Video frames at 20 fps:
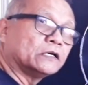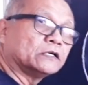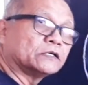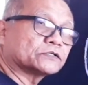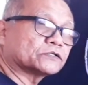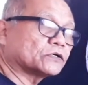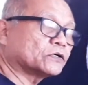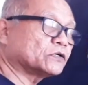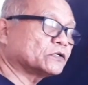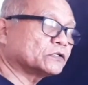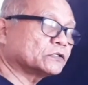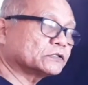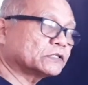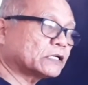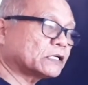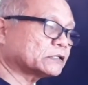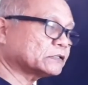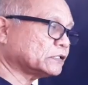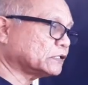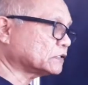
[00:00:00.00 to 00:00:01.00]
so
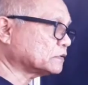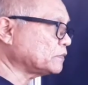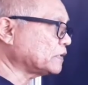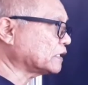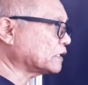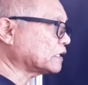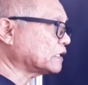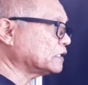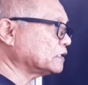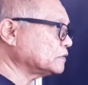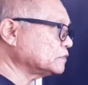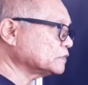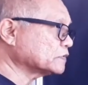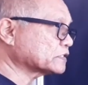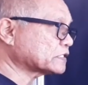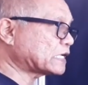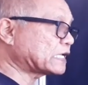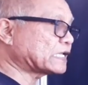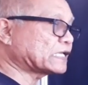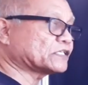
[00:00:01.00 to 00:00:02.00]
that it
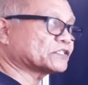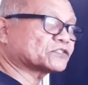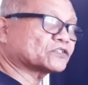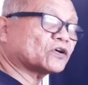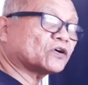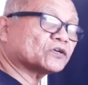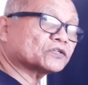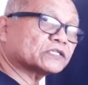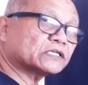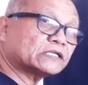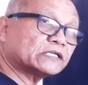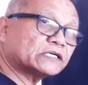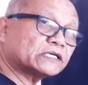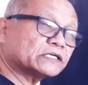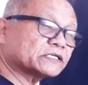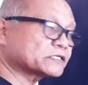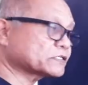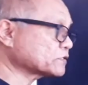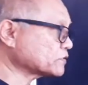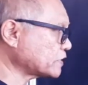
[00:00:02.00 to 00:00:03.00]
becomes an
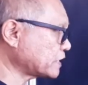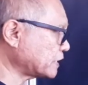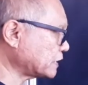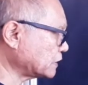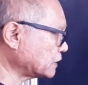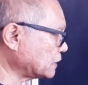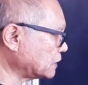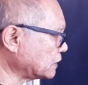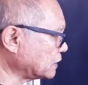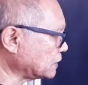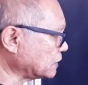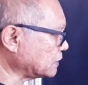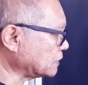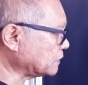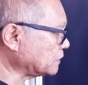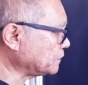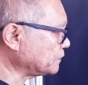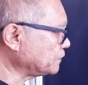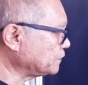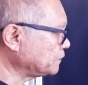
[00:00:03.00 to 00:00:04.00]
isosceles triangle.
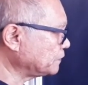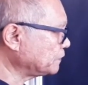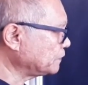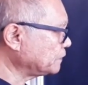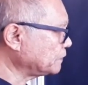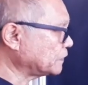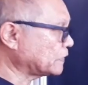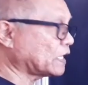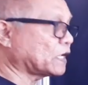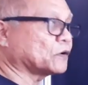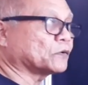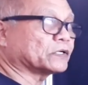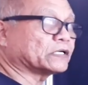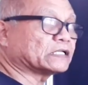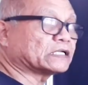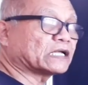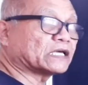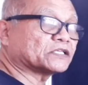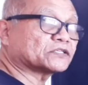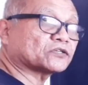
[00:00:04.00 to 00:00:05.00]
Now,
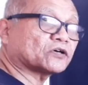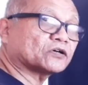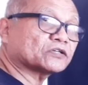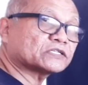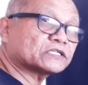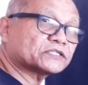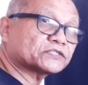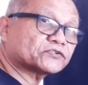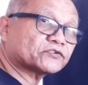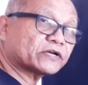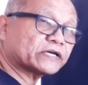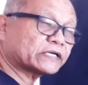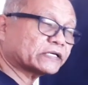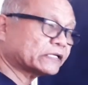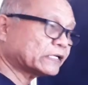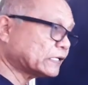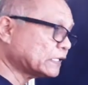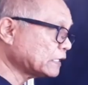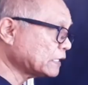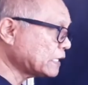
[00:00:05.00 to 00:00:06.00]
in isosceles
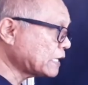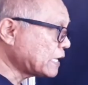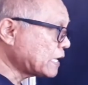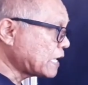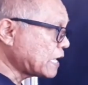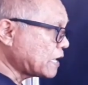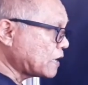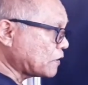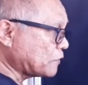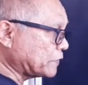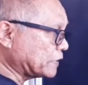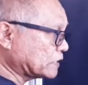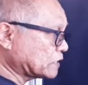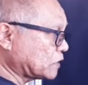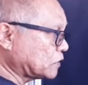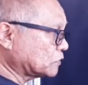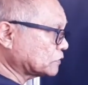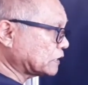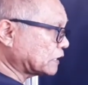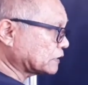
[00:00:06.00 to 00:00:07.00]
triangle, we
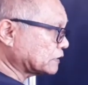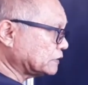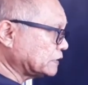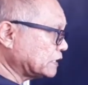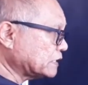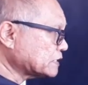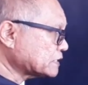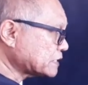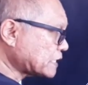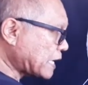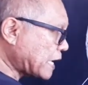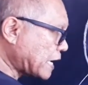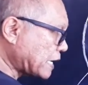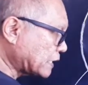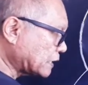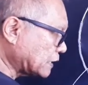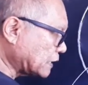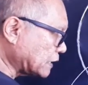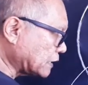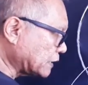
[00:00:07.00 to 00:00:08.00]
know that this
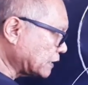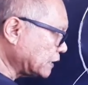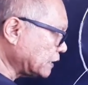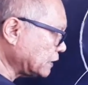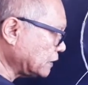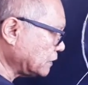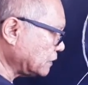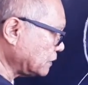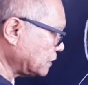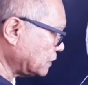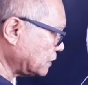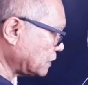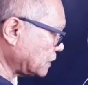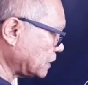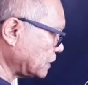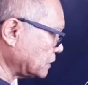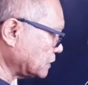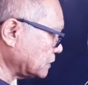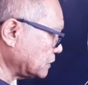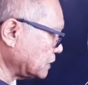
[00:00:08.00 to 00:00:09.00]
angle here
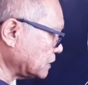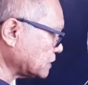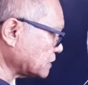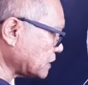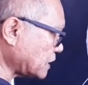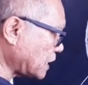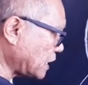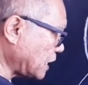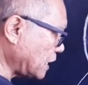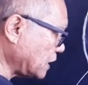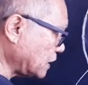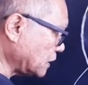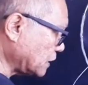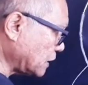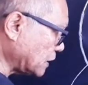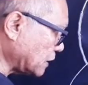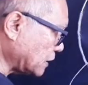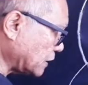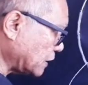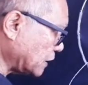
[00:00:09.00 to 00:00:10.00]
and this
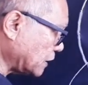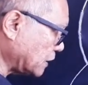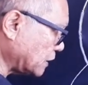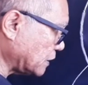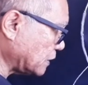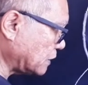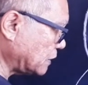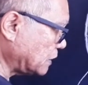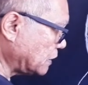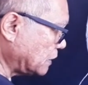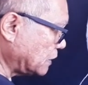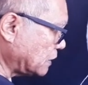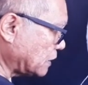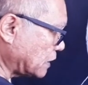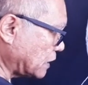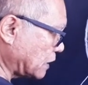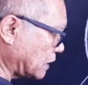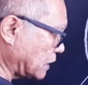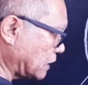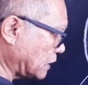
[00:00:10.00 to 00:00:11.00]
angle here
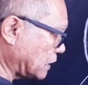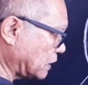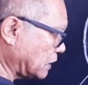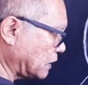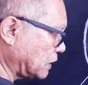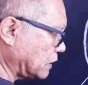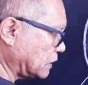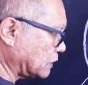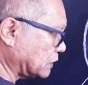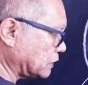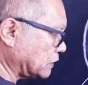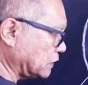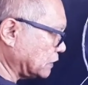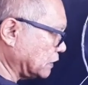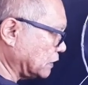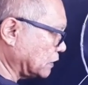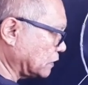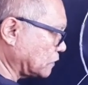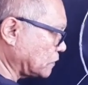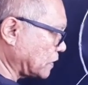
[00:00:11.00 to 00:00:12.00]
are
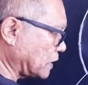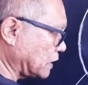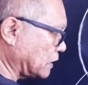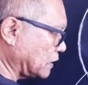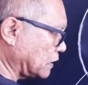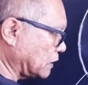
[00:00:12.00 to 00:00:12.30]
equal.